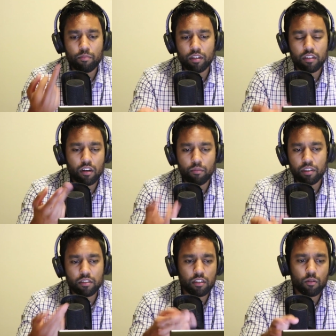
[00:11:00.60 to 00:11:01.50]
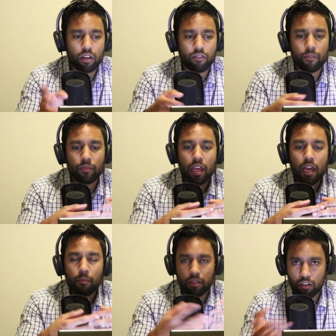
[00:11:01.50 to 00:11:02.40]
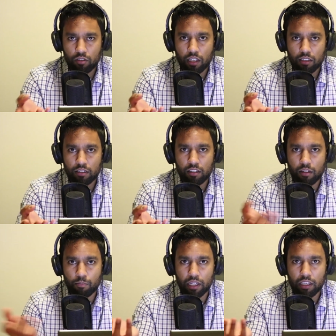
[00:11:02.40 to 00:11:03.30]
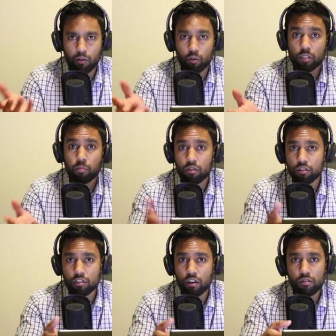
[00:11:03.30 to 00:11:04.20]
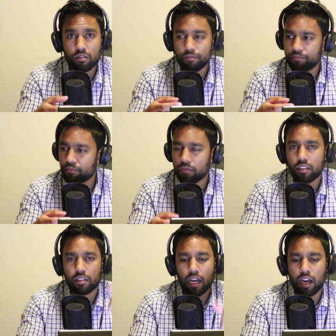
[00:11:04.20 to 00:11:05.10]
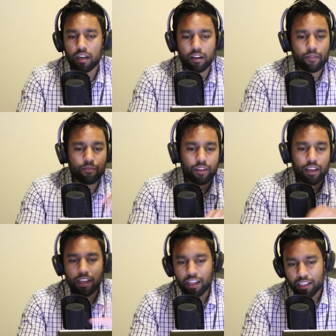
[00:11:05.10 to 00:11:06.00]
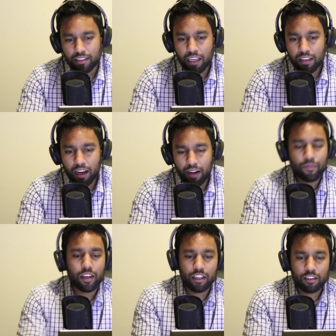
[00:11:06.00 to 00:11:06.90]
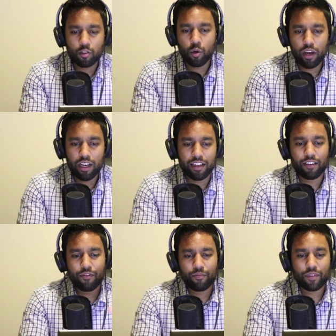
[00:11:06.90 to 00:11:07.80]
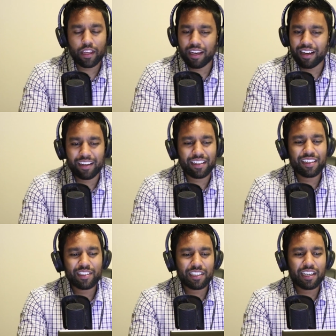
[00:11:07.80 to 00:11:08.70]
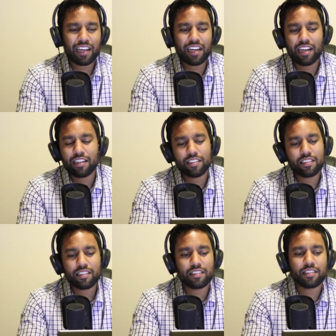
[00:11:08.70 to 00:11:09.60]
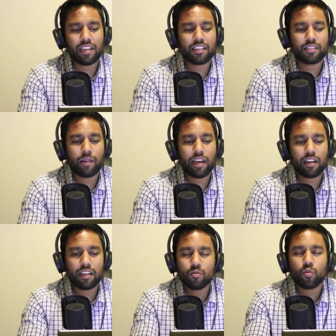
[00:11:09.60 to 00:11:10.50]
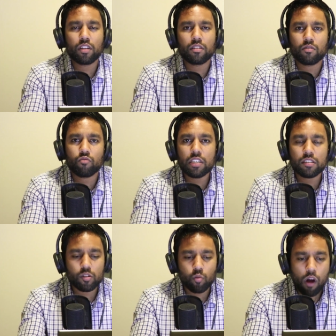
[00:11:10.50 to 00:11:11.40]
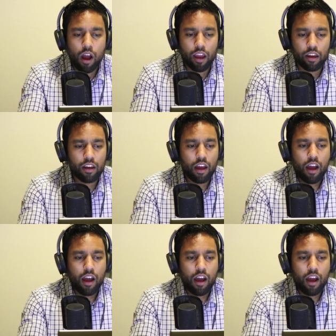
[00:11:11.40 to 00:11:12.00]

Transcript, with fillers: a, you know, piece of shit, whatever. But then you start to see the big networks pull his shows. Done. See ya in the toilet. Yeah. It, ah, it just sucks, man. Like, he's one of the reasons why